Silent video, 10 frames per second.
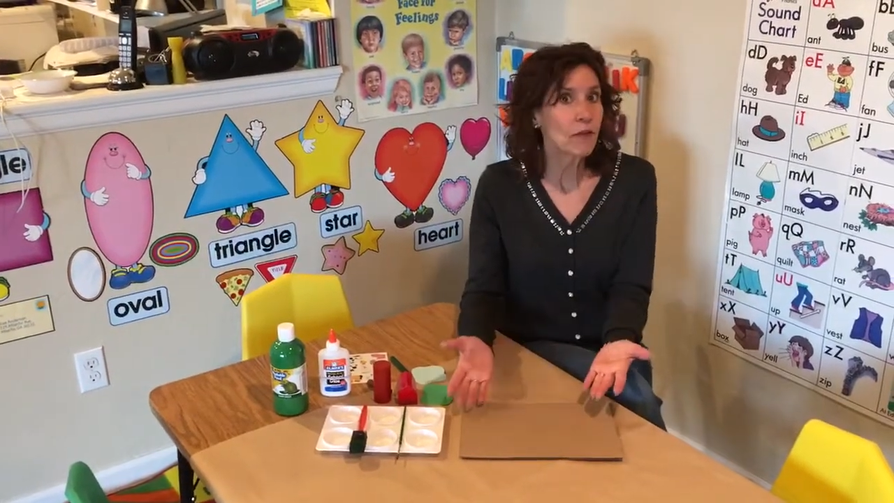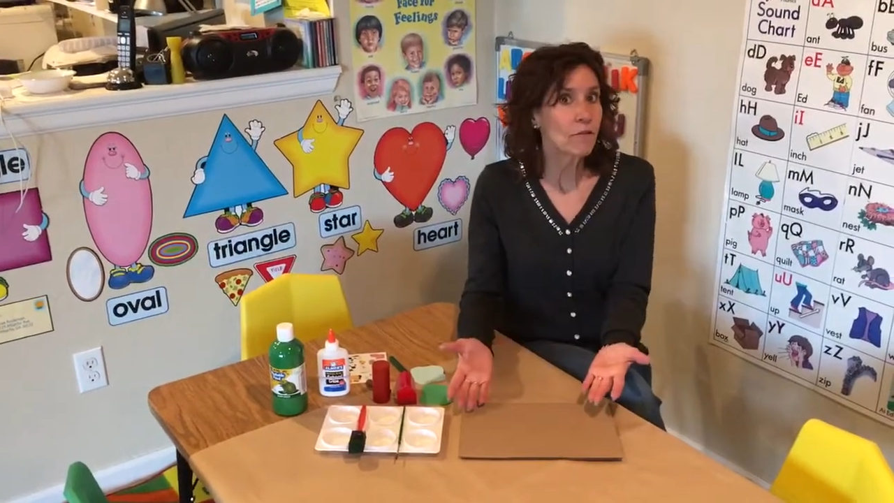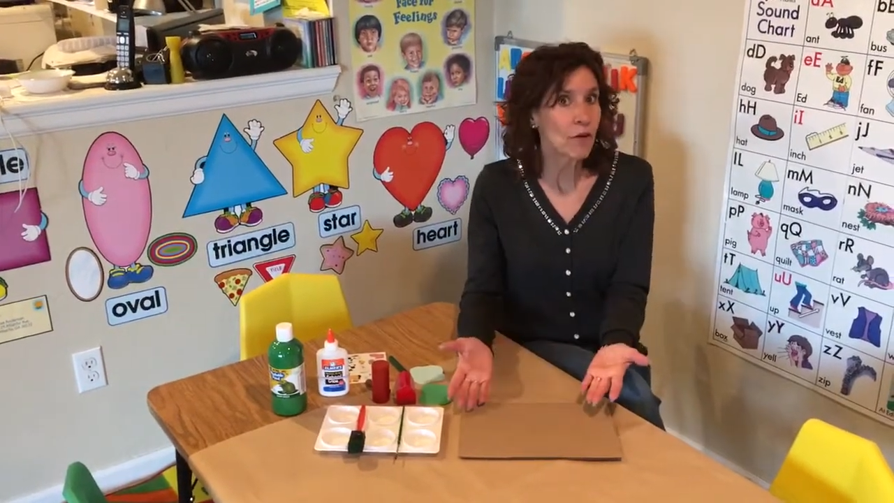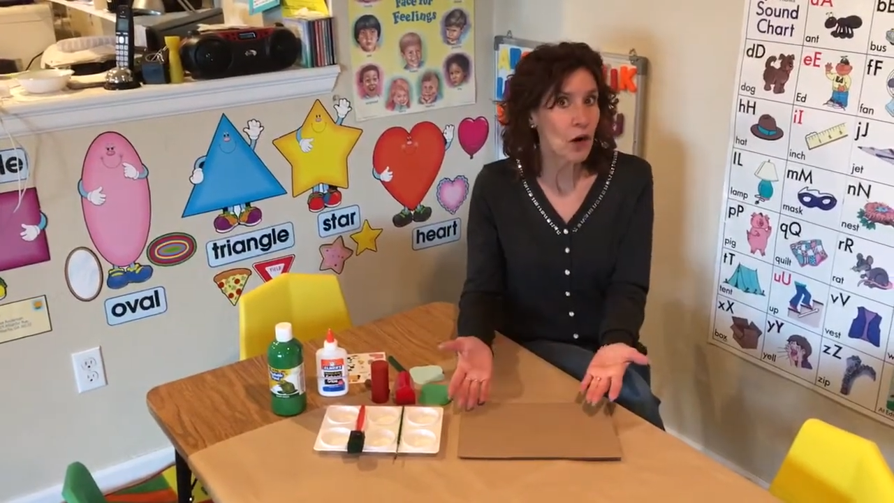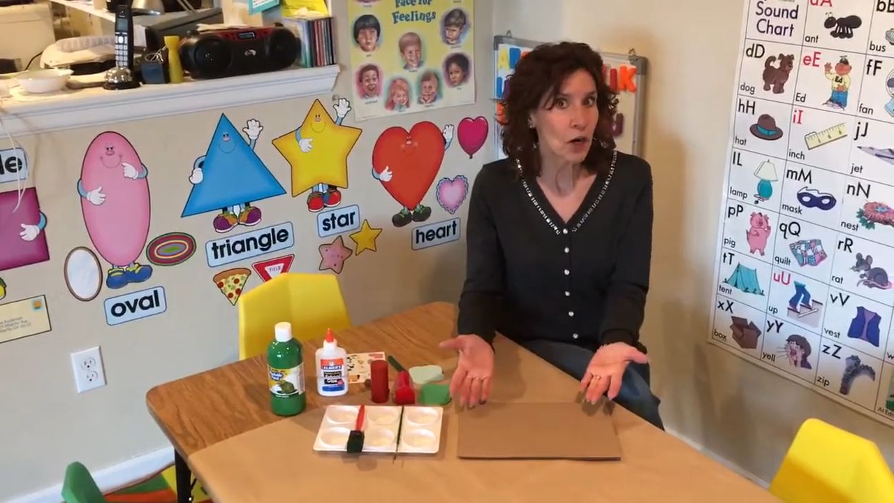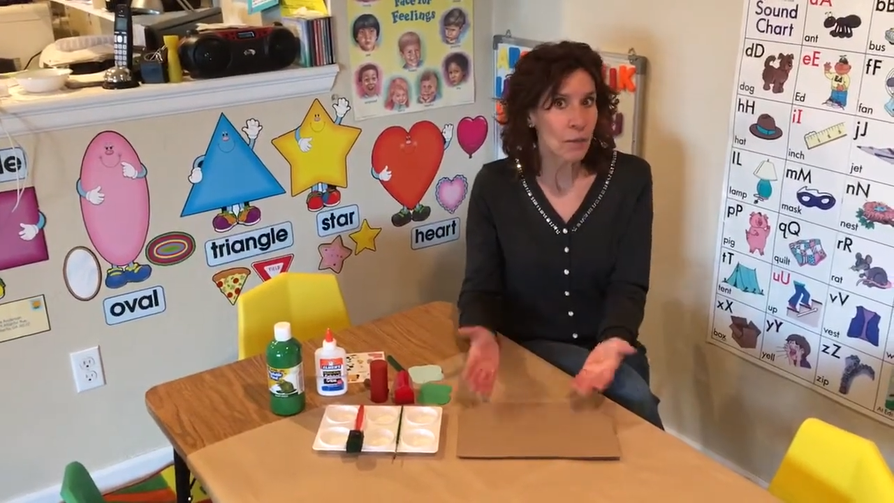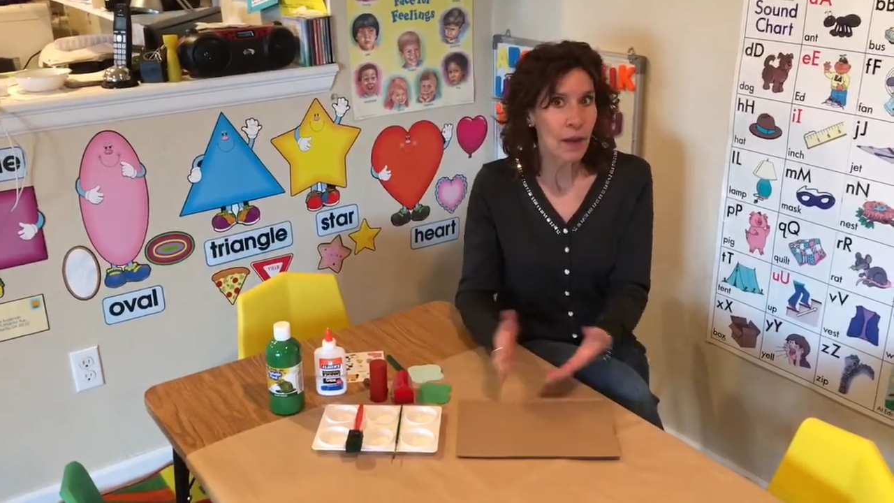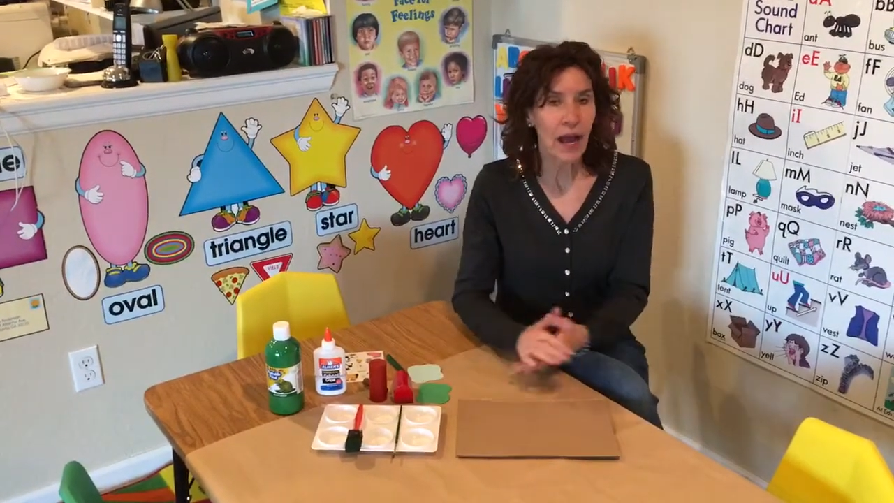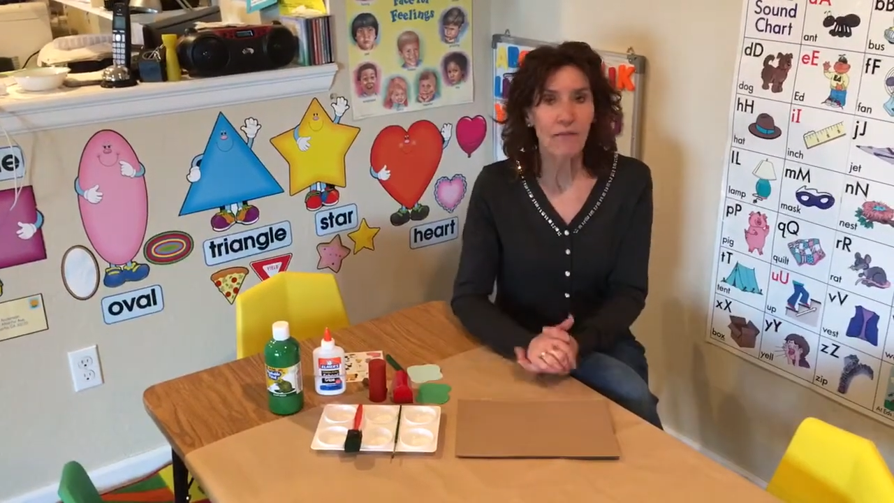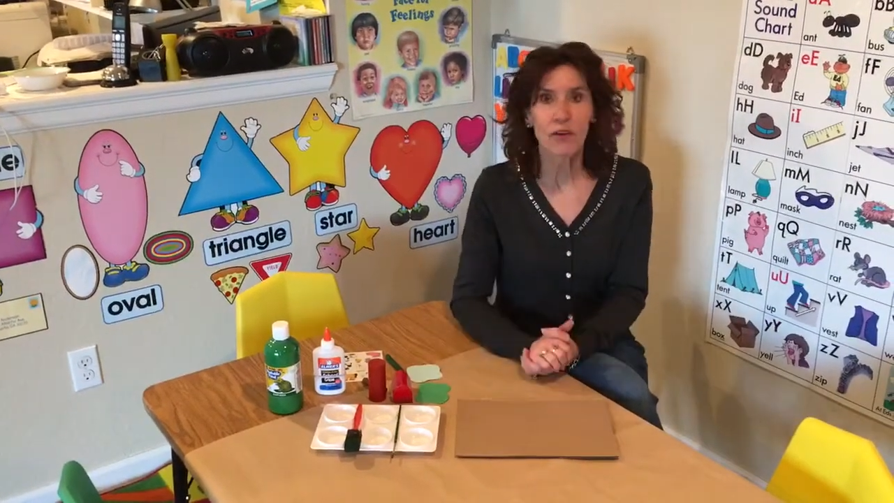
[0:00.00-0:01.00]
farm
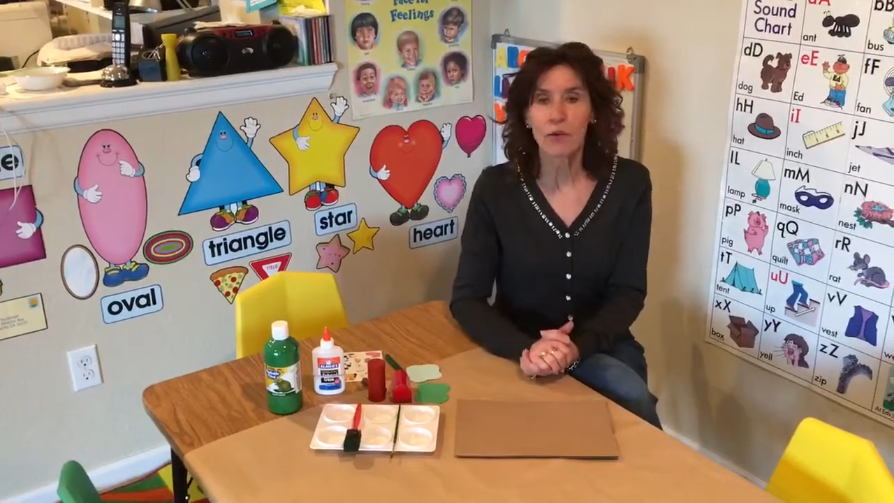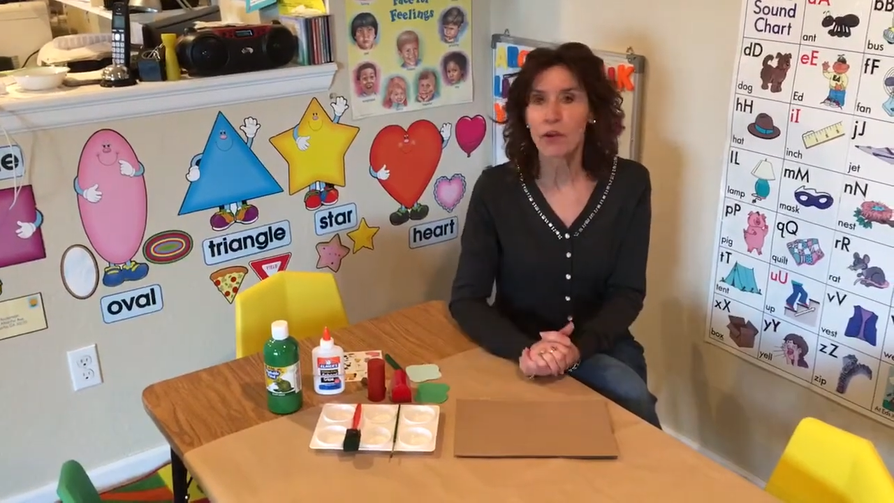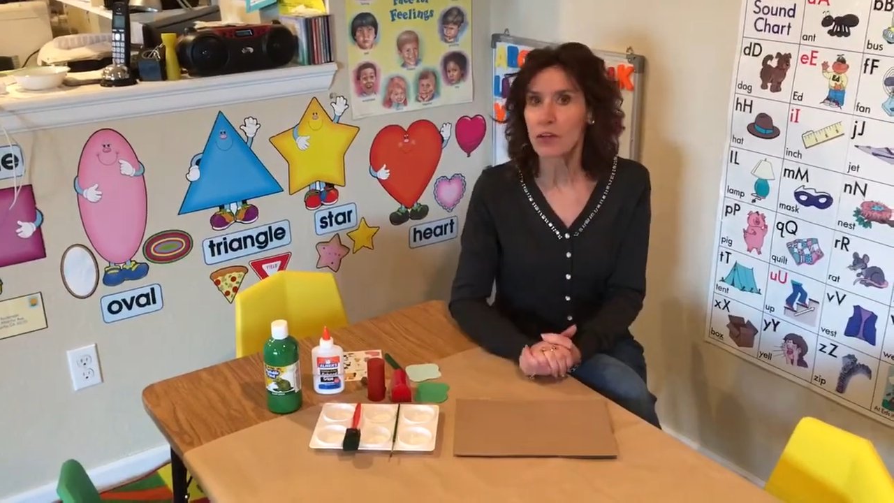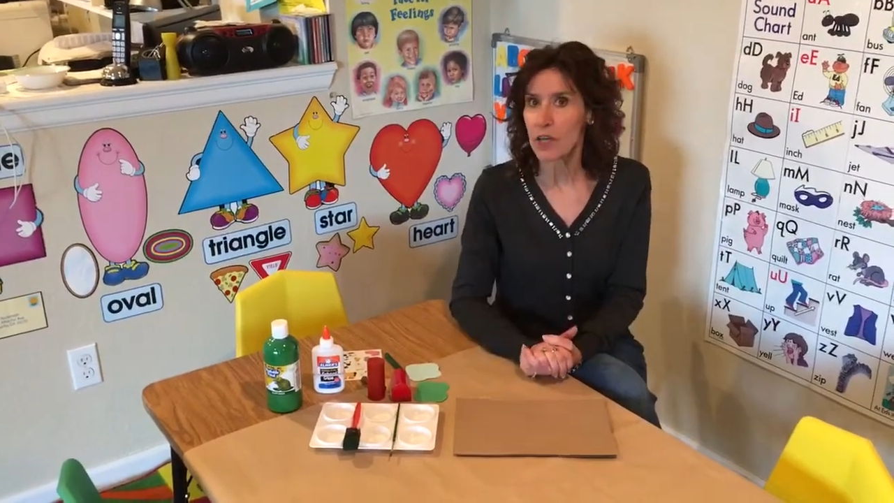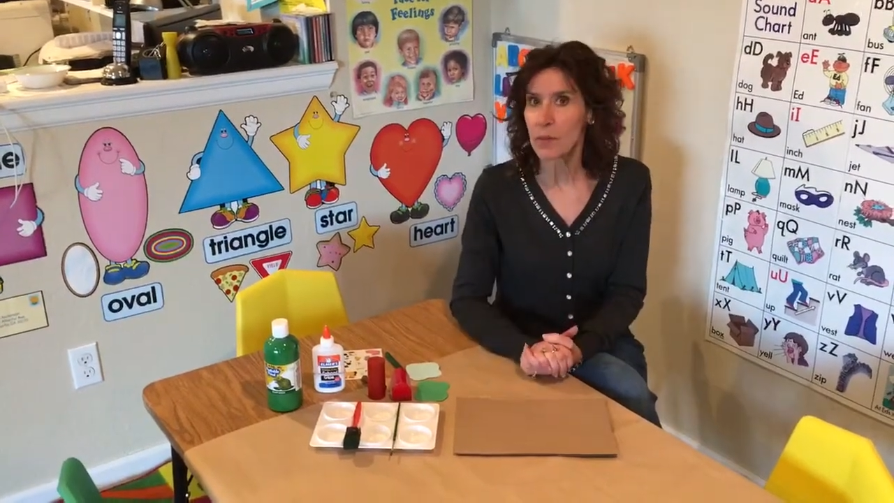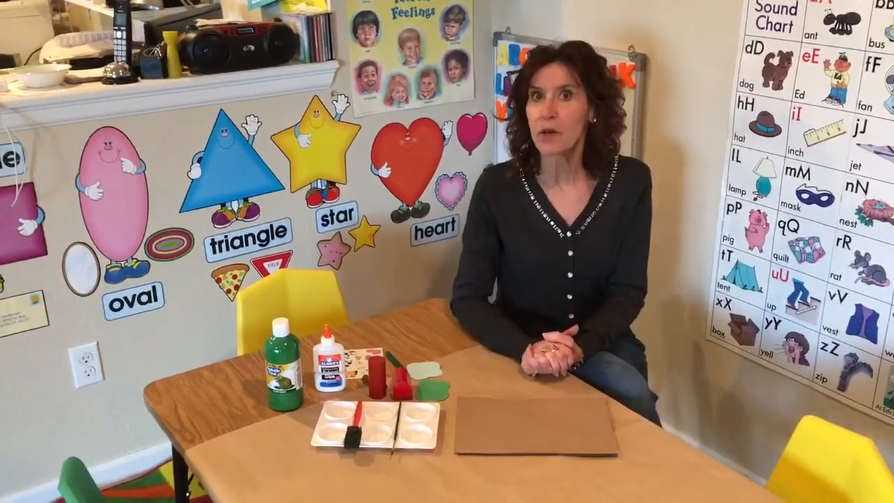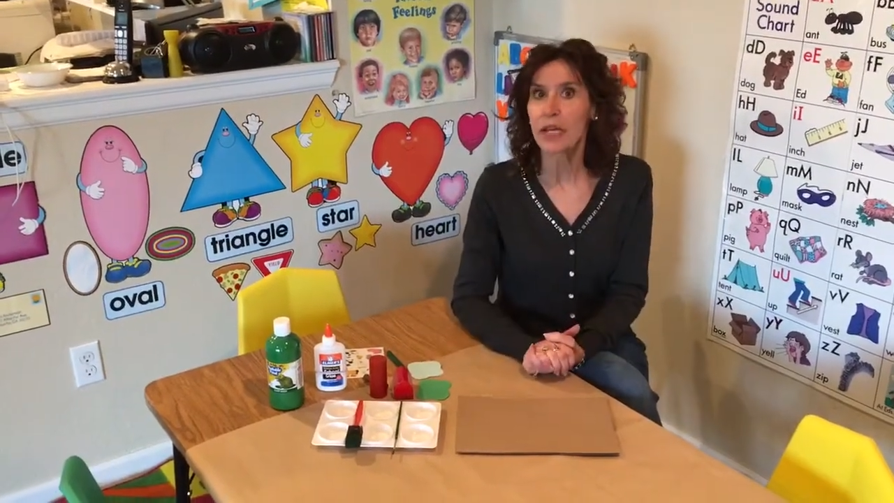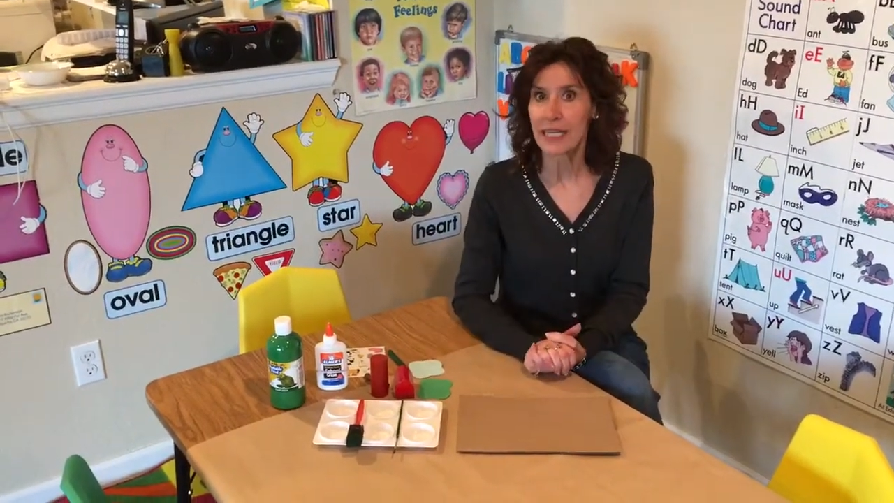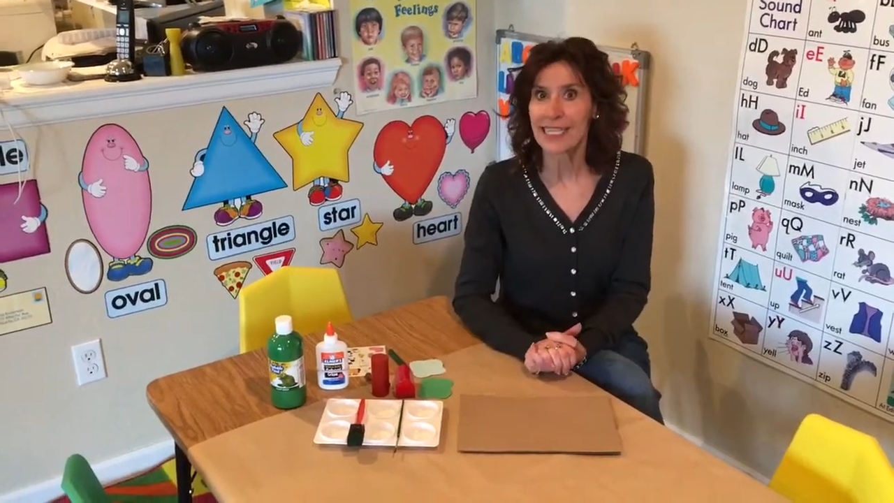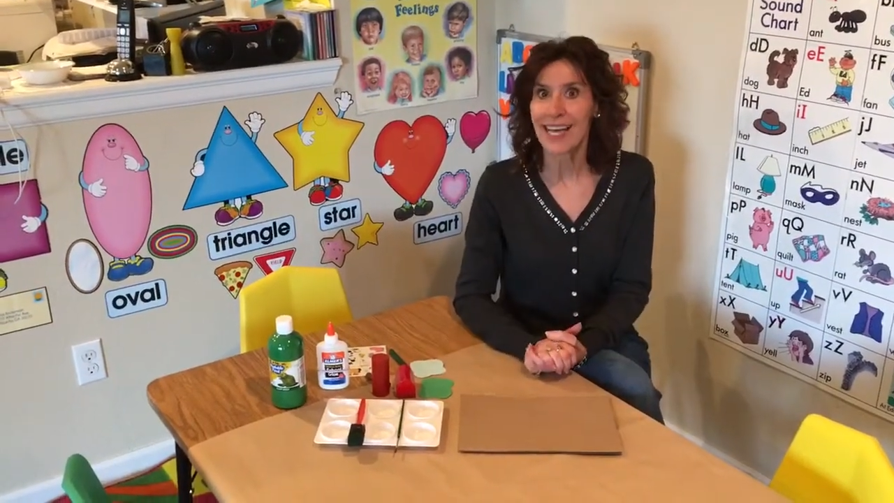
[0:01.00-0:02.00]
after we are done putting
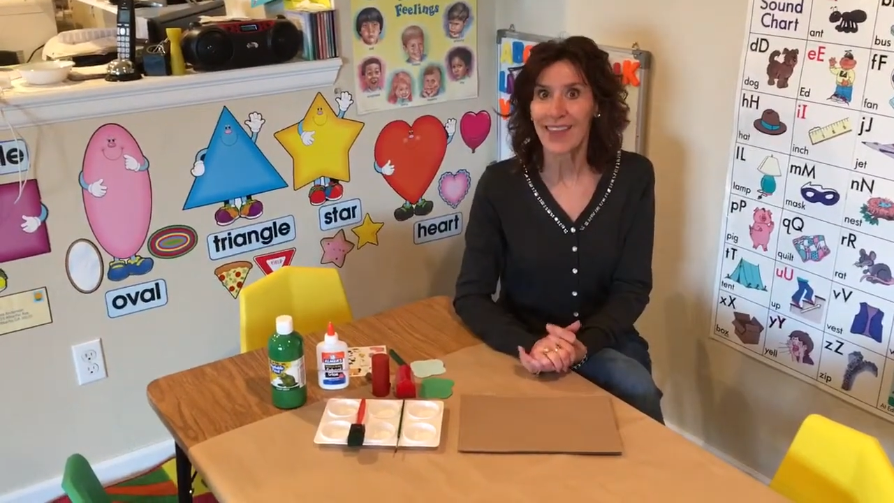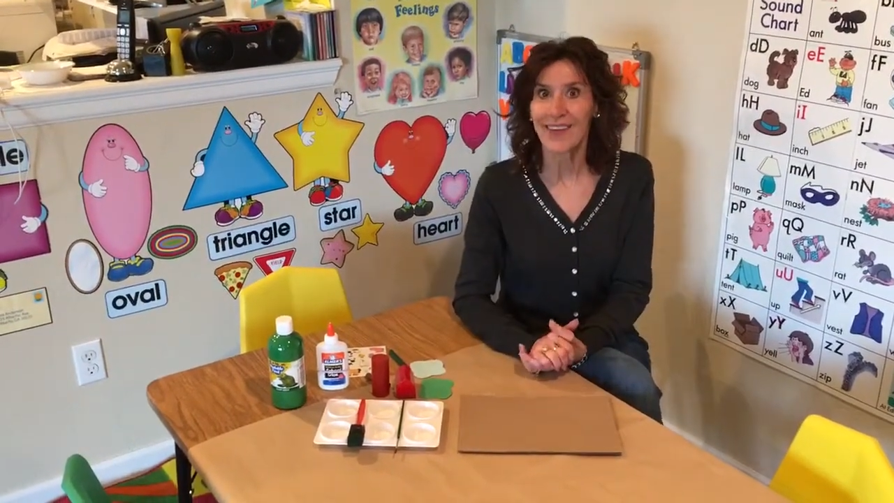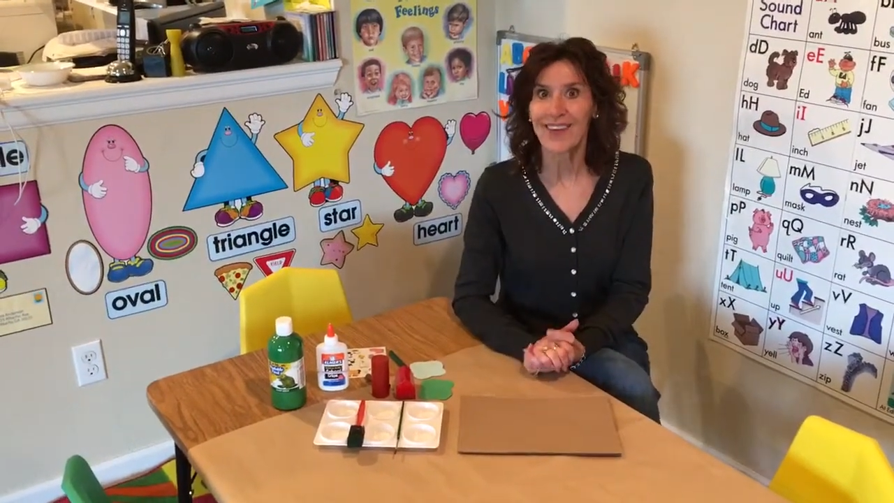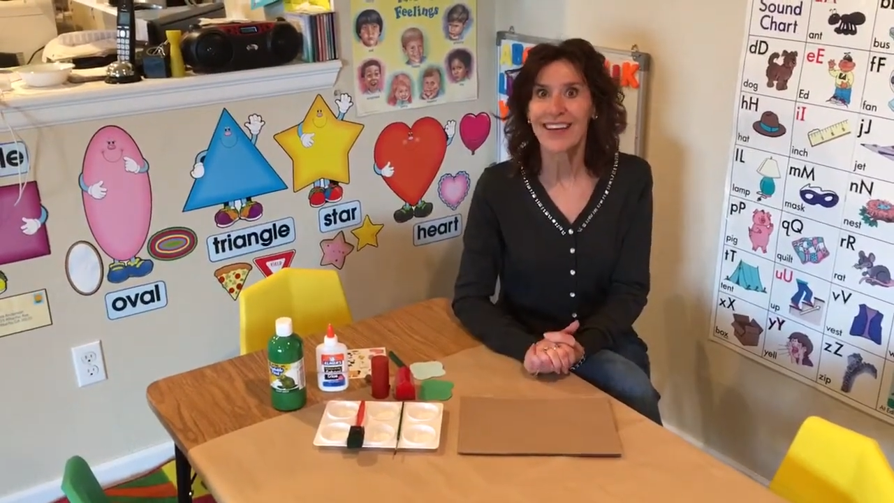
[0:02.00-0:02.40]
it together.